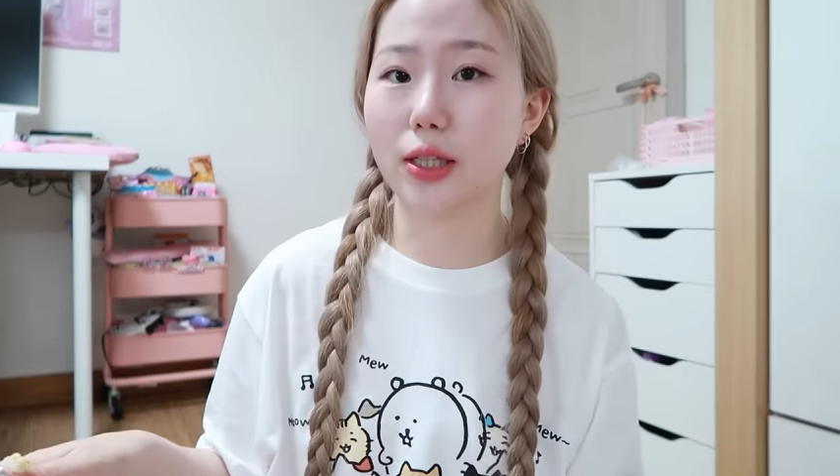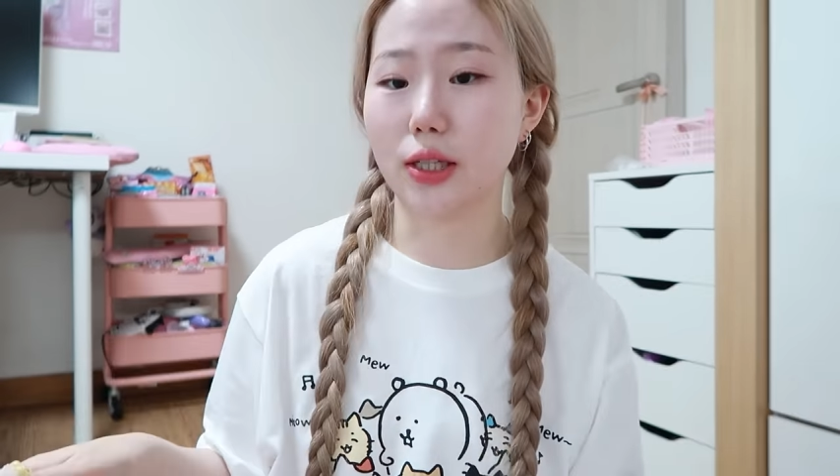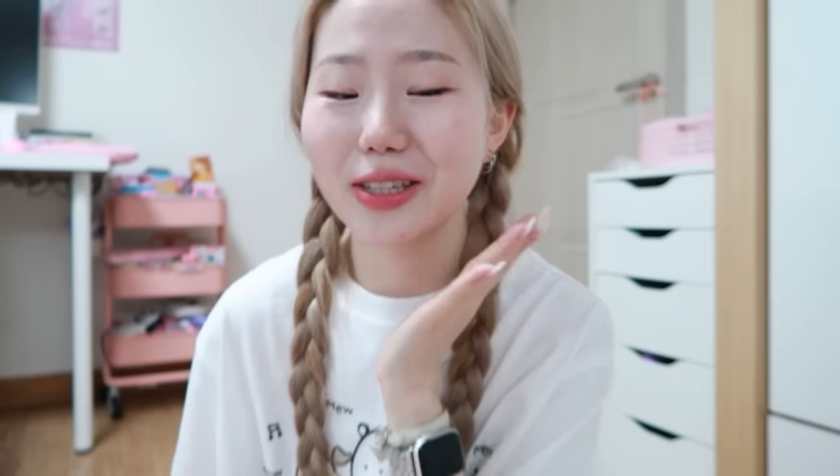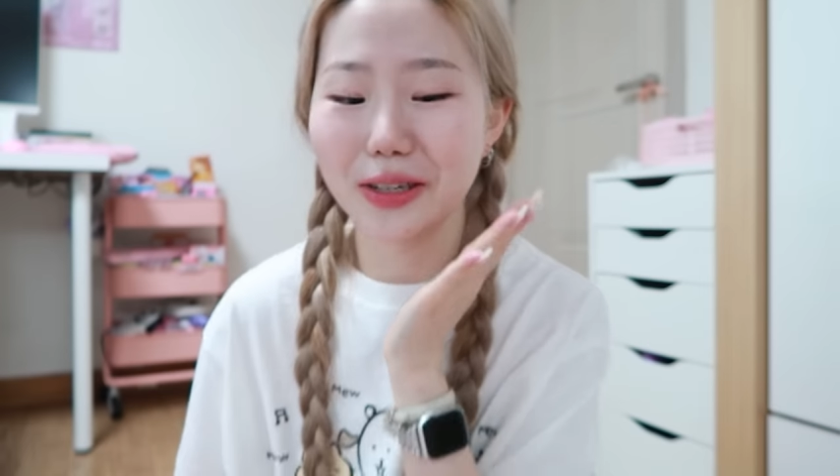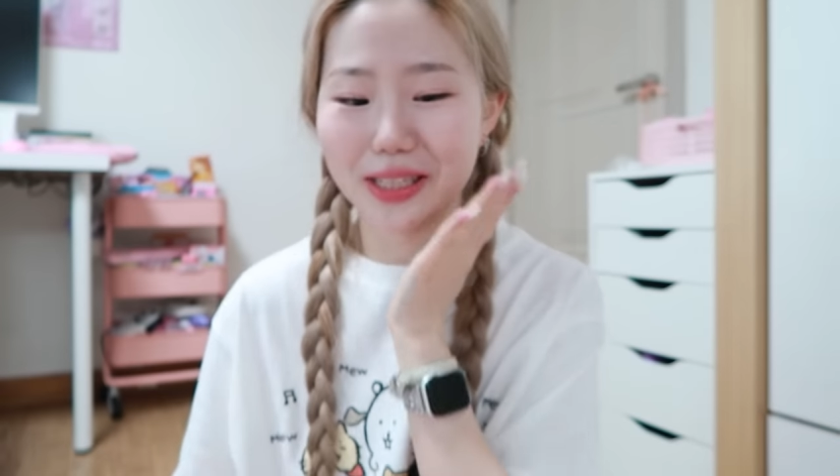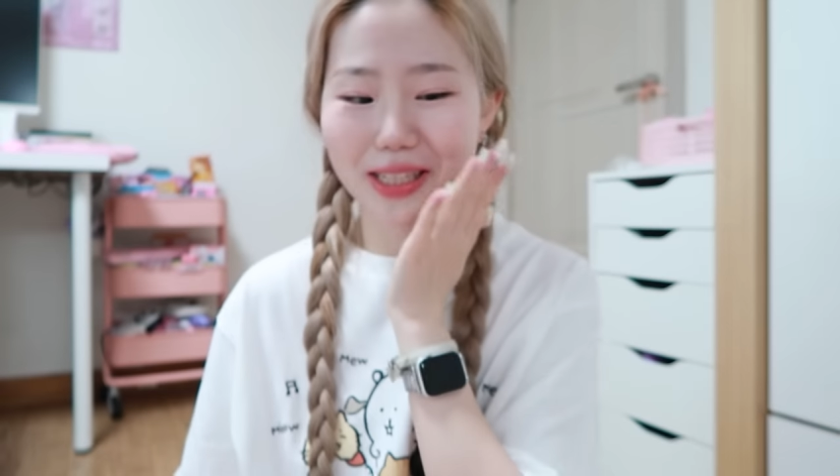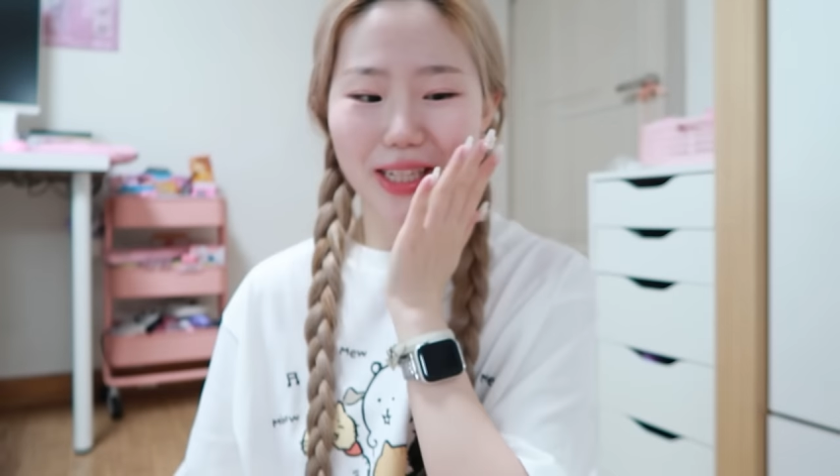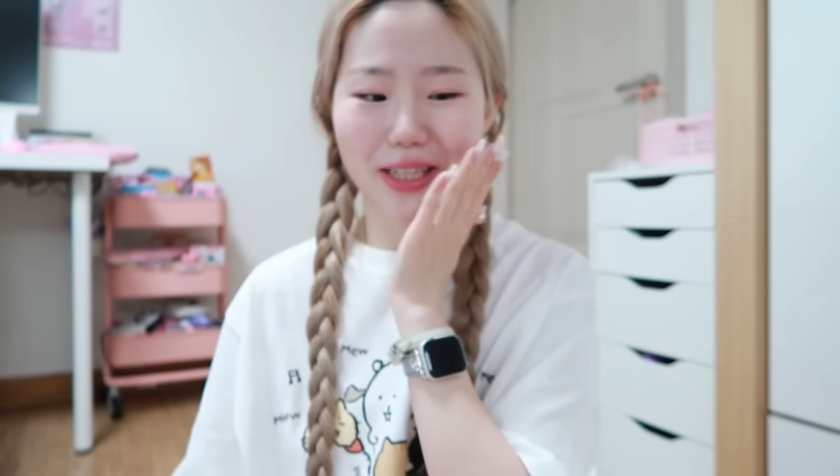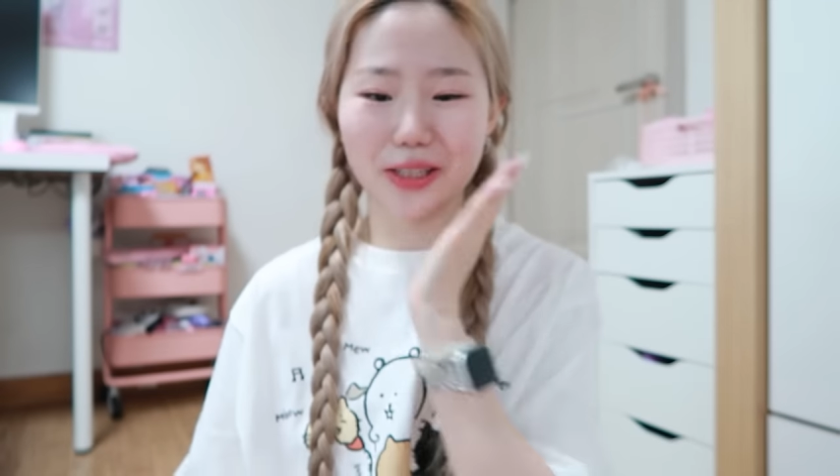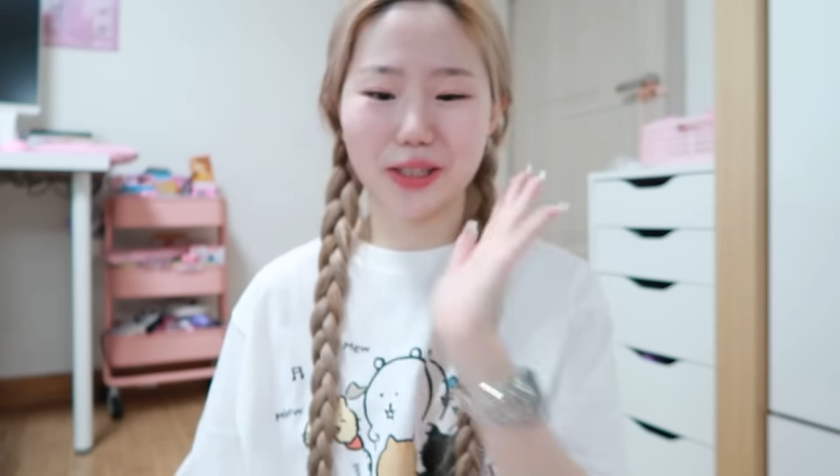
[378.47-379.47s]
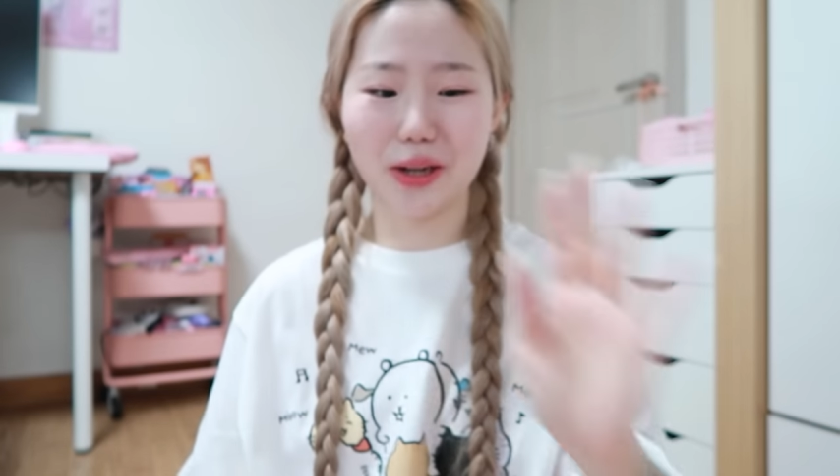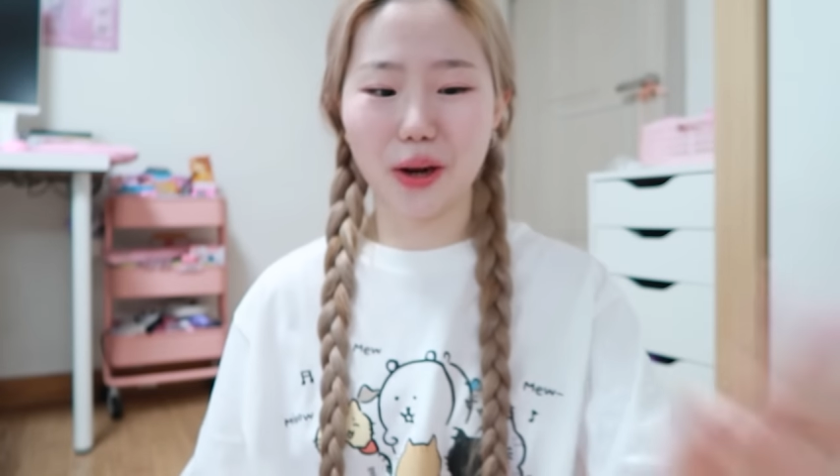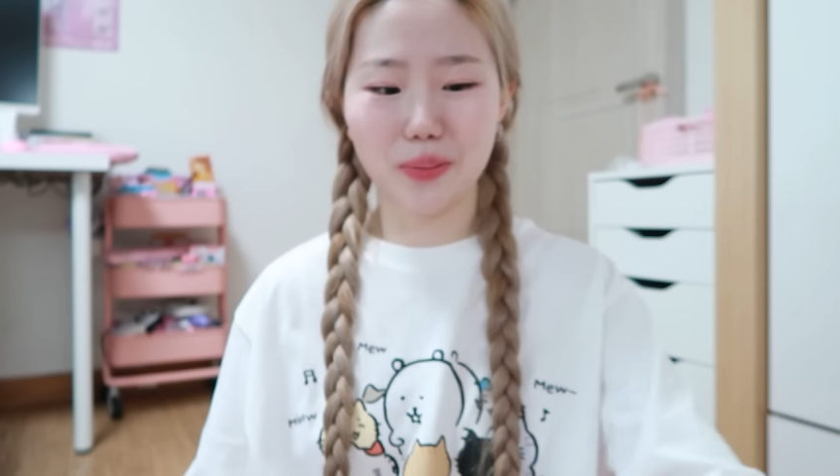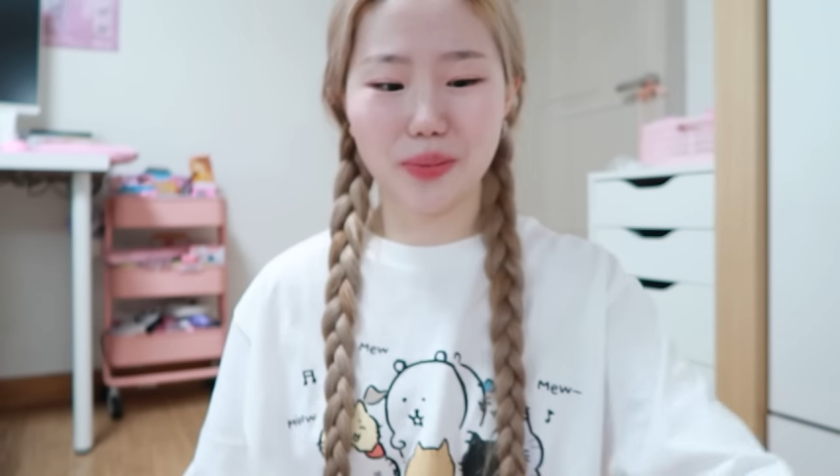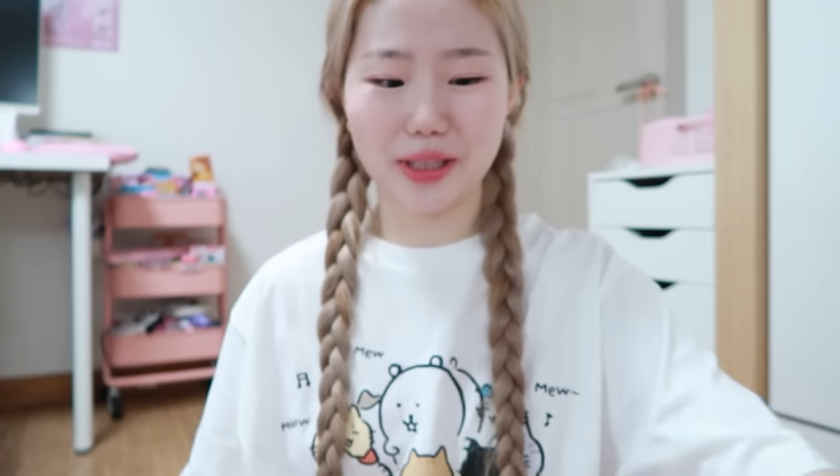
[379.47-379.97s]
So excited to
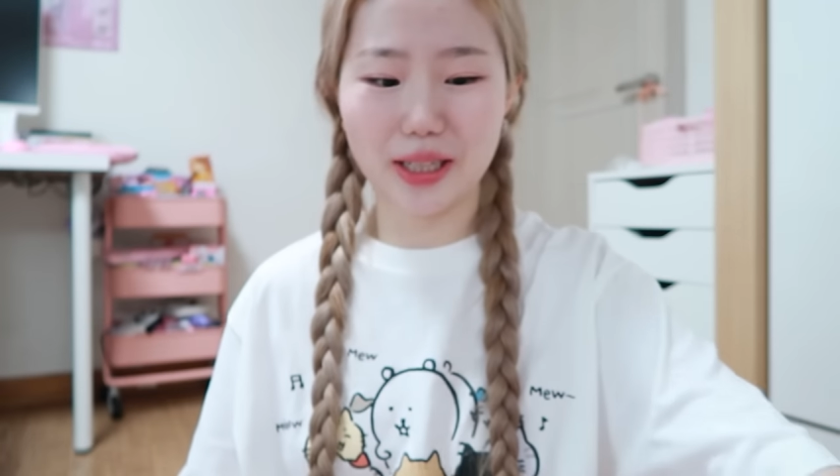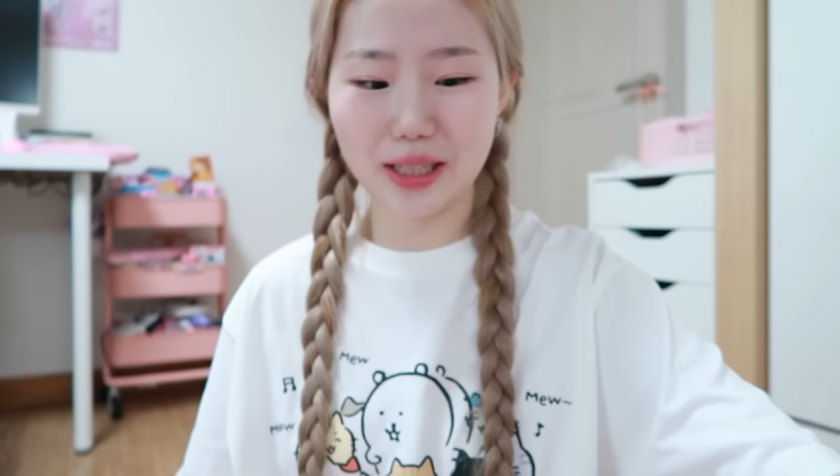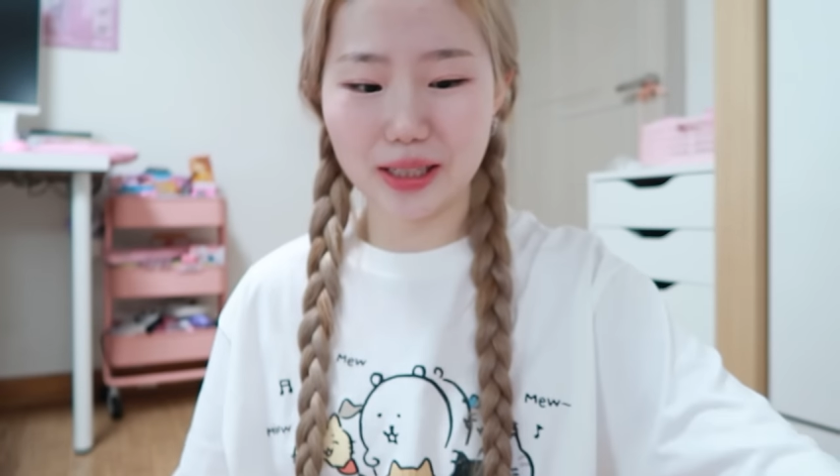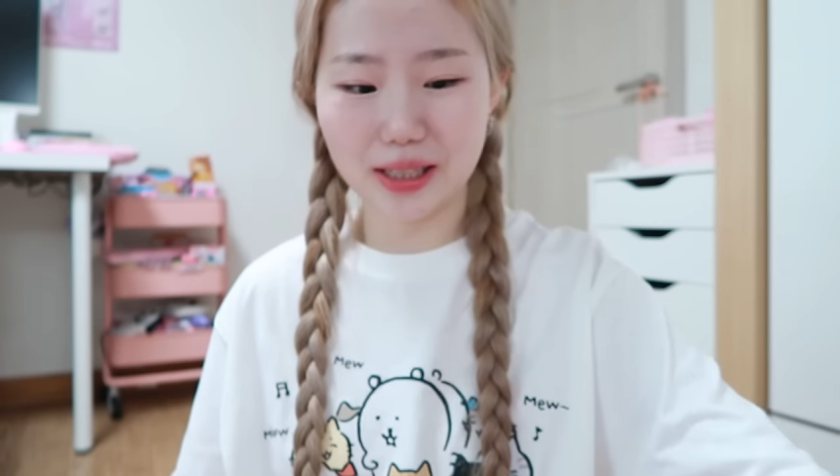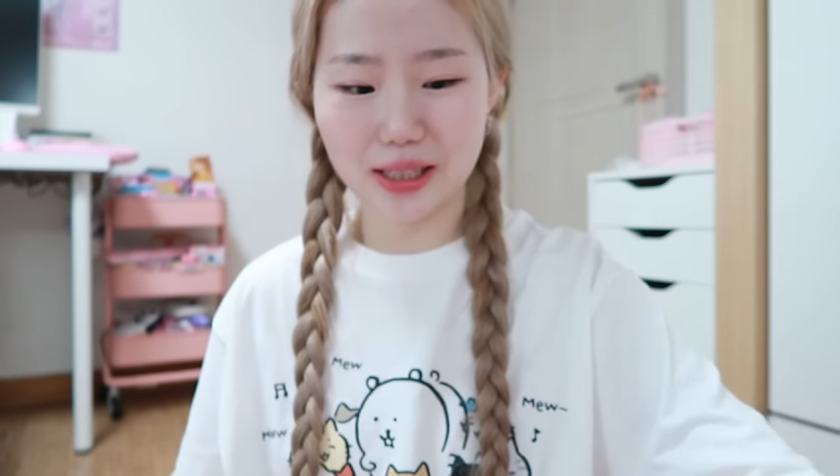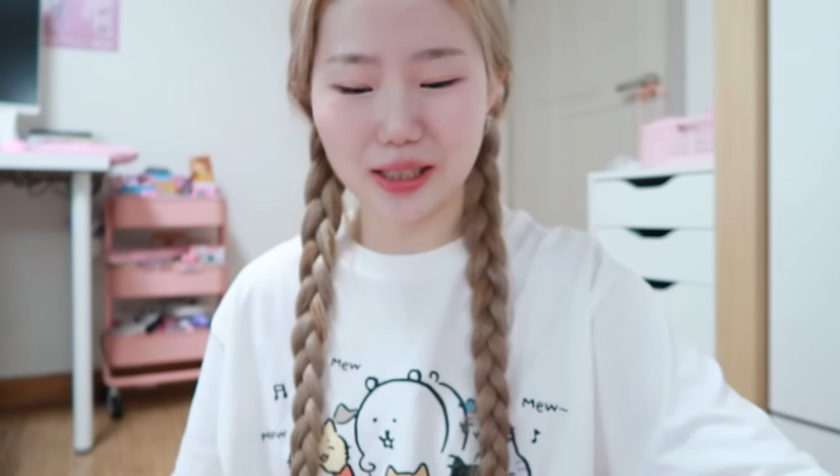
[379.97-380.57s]
open it.